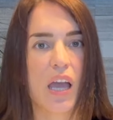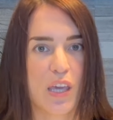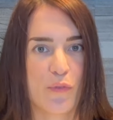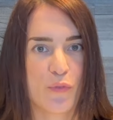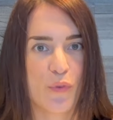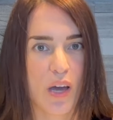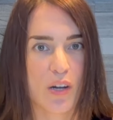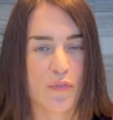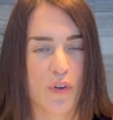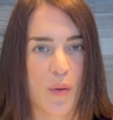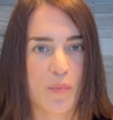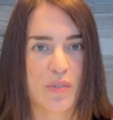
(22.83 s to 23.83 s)
If you are
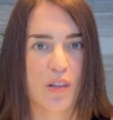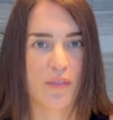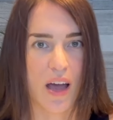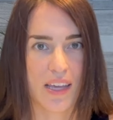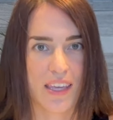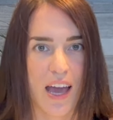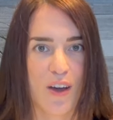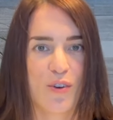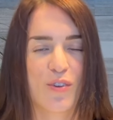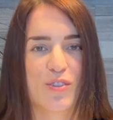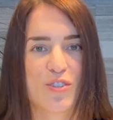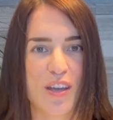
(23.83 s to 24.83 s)
from Slovakia
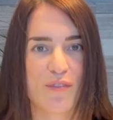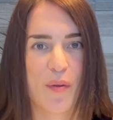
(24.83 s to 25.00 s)
or Czech